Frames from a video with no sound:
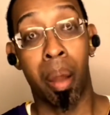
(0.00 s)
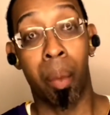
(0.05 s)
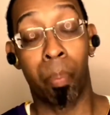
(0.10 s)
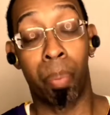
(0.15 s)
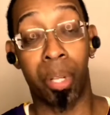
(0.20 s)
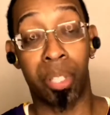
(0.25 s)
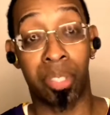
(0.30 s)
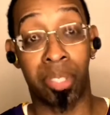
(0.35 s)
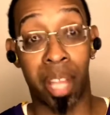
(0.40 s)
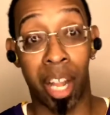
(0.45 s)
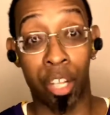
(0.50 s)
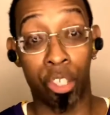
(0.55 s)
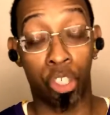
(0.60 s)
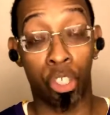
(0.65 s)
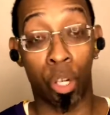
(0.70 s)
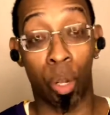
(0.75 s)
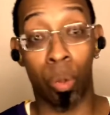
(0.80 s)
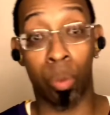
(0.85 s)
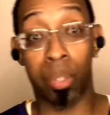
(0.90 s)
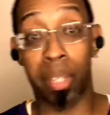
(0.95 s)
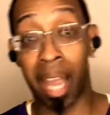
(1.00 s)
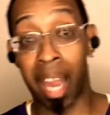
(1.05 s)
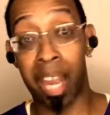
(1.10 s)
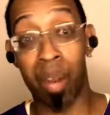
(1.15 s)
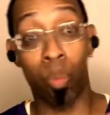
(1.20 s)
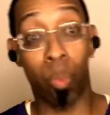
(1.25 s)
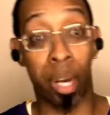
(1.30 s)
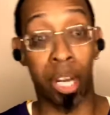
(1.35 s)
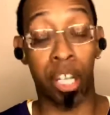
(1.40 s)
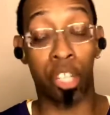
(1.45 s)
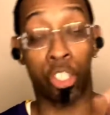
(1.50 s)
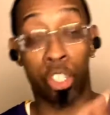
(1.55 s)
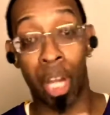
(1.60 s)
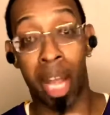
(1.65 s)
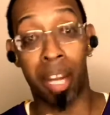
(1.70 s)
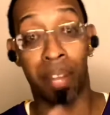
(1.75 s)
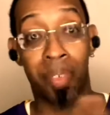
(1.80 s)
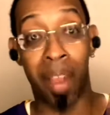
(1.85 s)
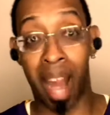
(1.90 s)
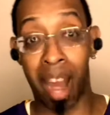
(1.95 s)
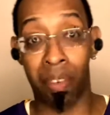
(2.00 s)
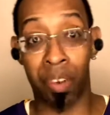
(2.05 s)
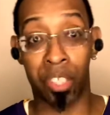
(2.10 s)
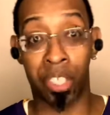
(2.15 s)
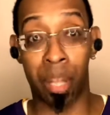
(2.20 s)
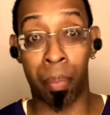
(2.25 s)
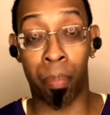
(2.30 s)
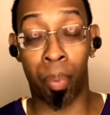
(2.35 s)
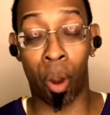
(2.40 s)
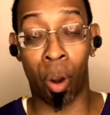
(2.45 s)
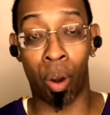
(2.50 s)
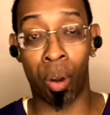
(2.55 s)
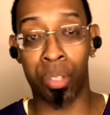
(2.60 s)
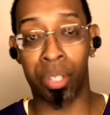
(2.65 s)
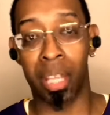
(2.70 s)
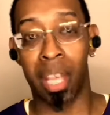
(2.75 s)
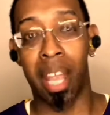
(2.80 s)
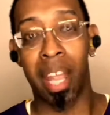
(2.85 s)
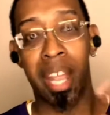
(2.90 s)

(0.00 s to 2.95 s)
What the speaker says: potential game-winning shot of Harrison Barnes.